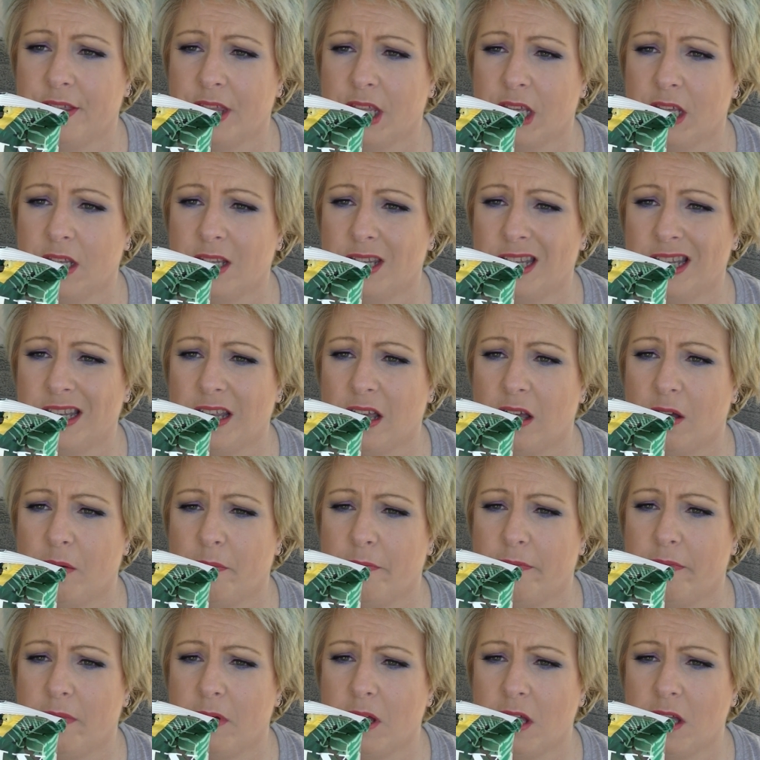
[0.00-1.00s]

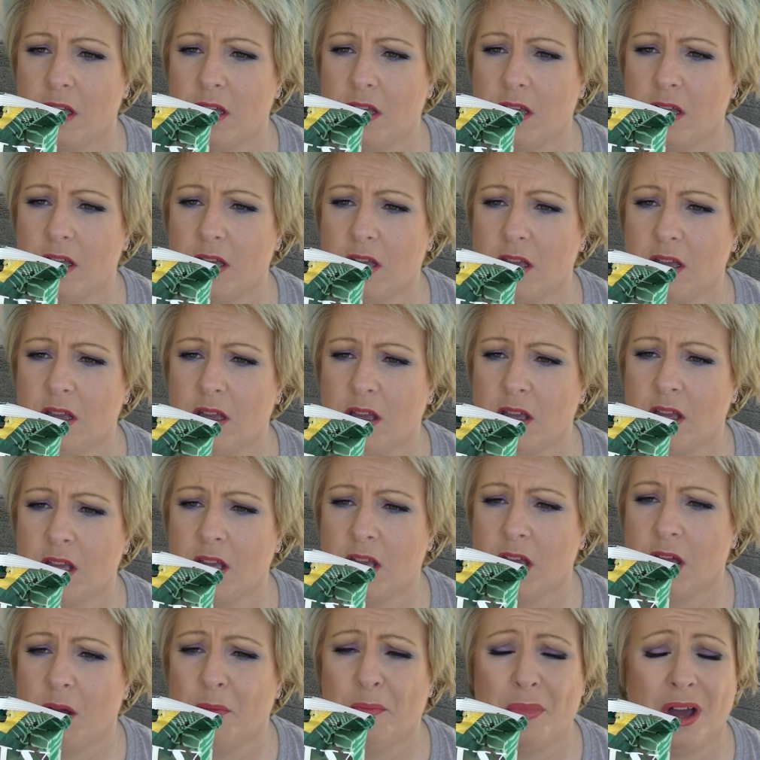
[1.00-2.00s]
some
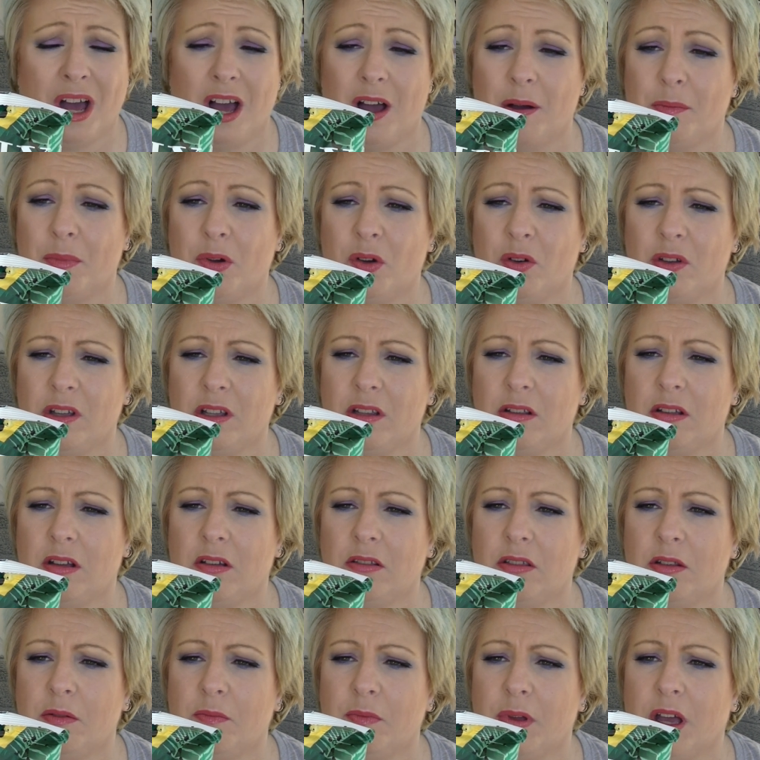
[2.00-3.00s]
palm oil on
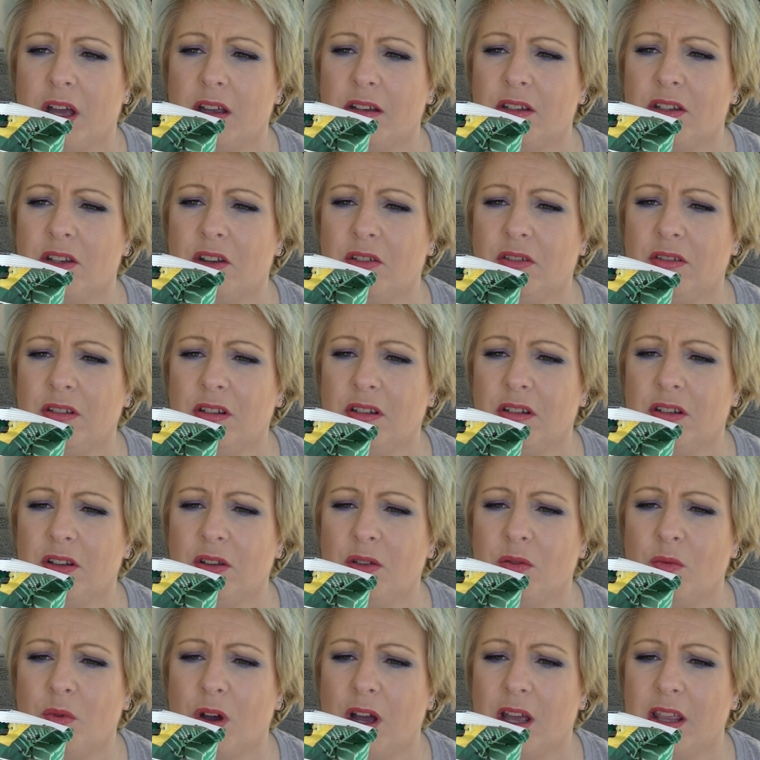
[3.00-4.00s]
them. I don't know
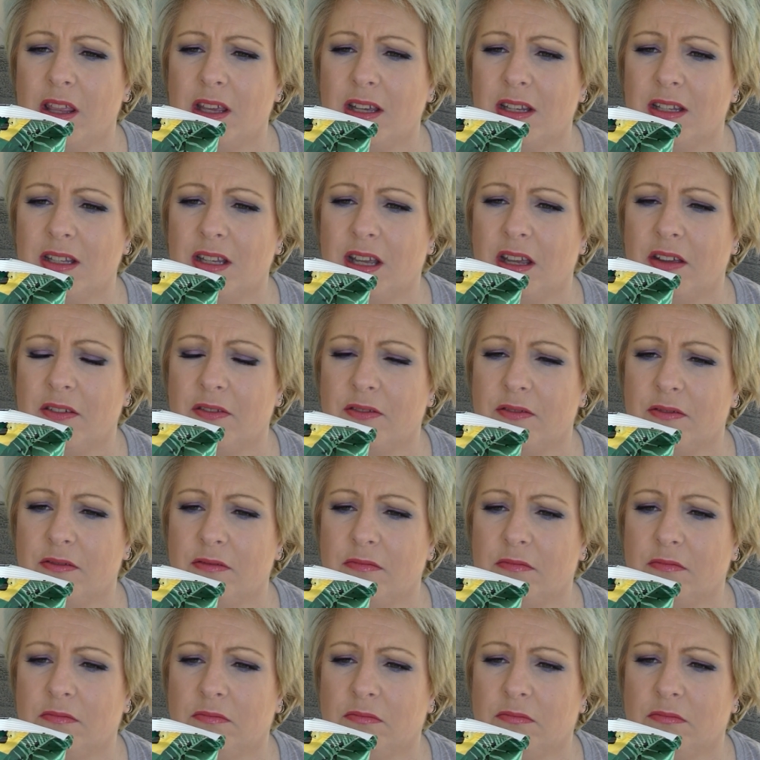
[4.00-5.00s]
why they say
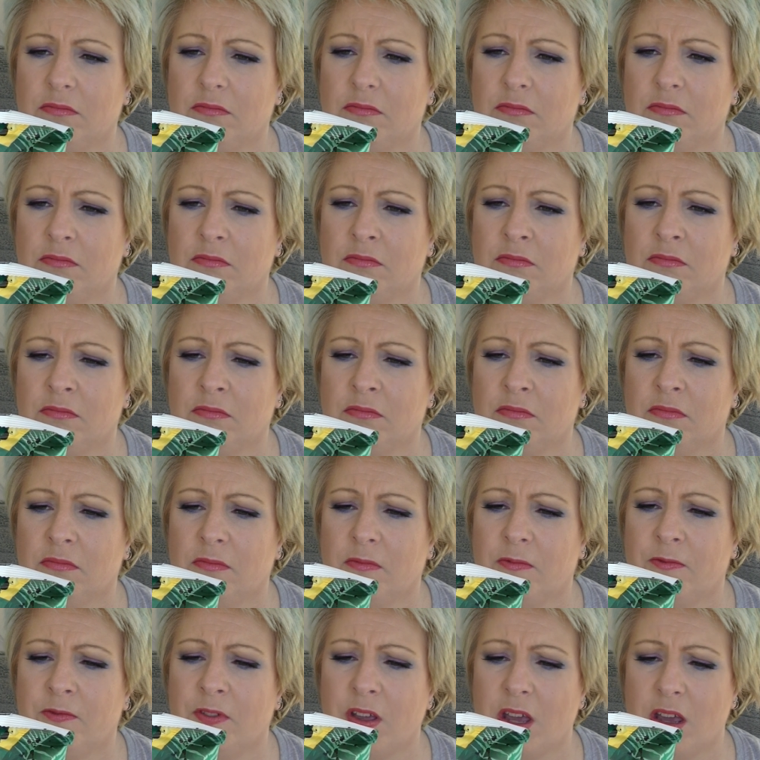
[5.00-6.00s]

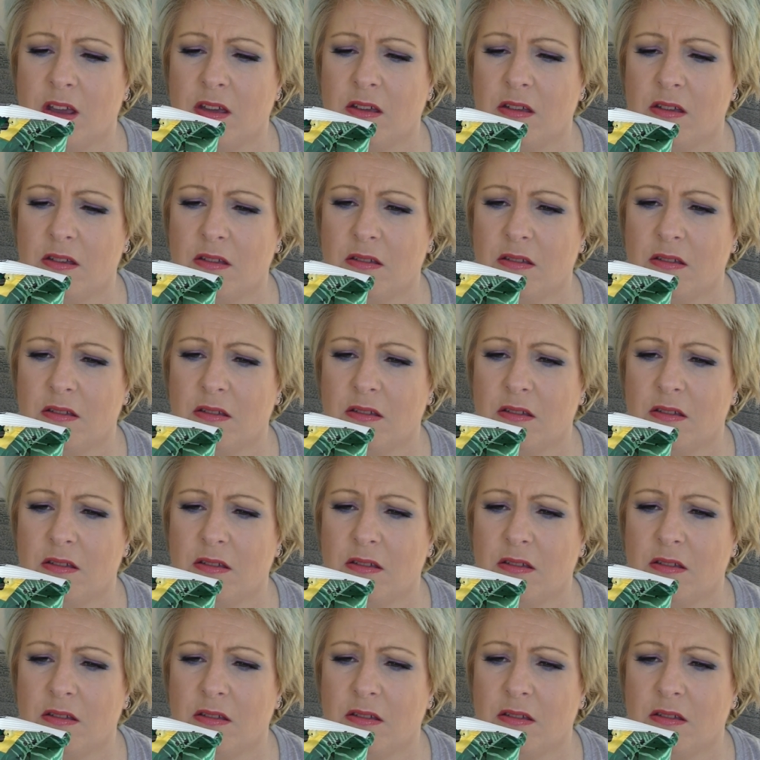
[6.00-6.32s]
fig,